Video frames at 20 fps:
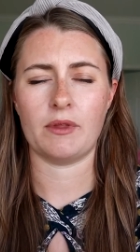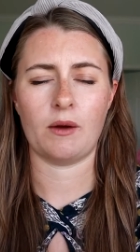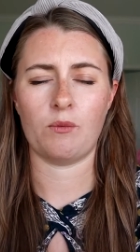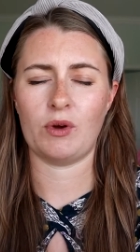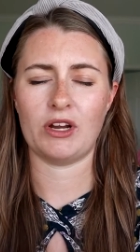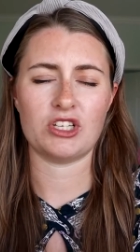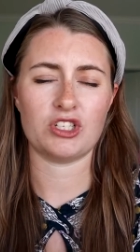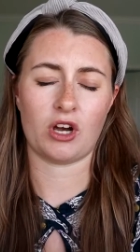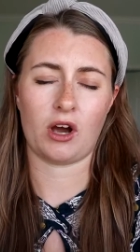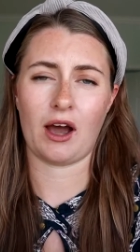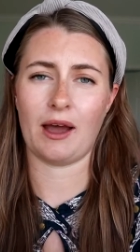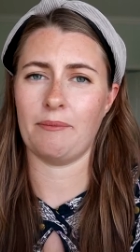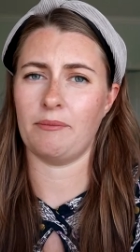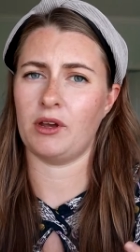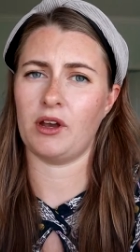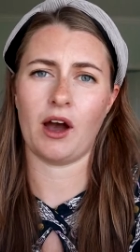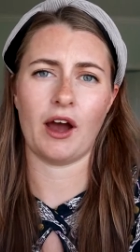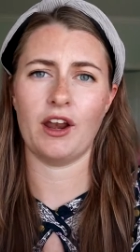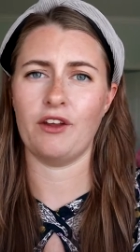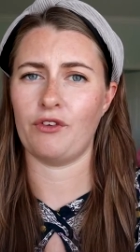which I'm
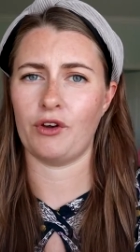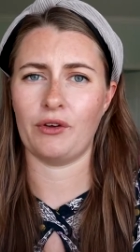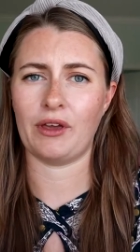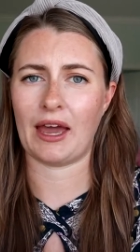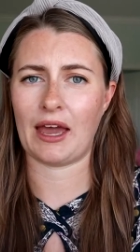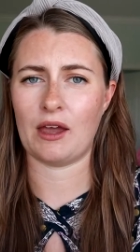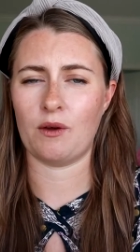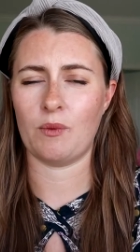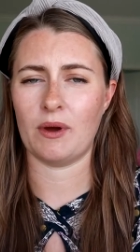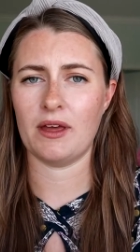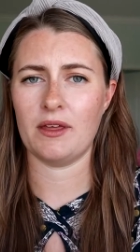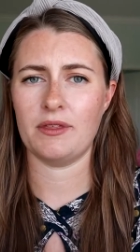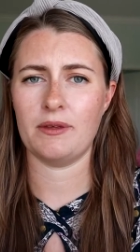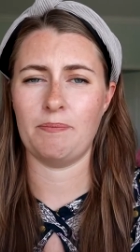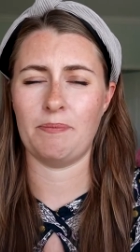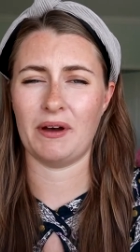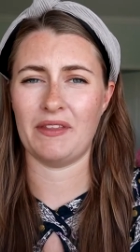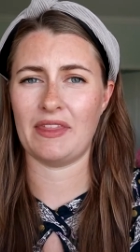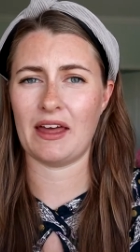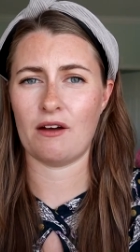kind of okay
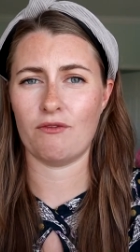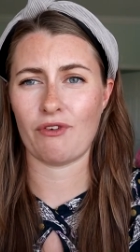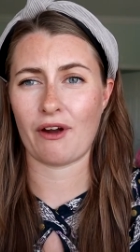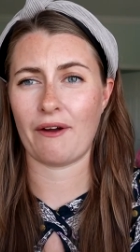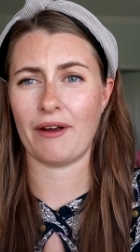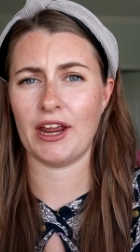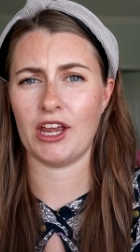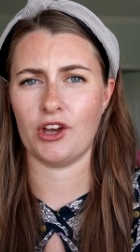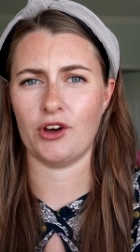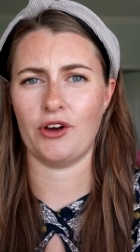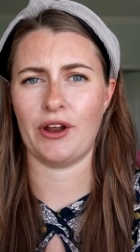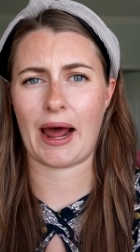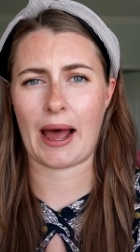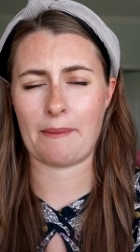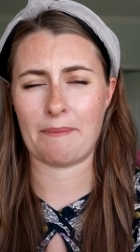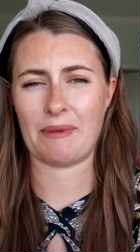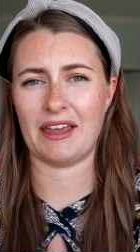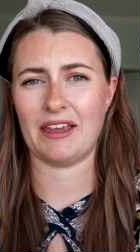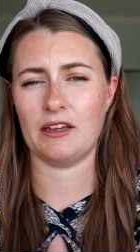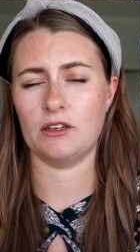with, but they're very good
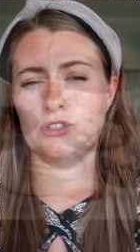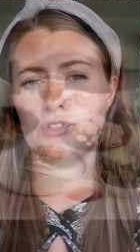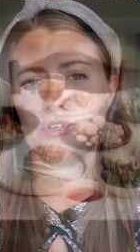at making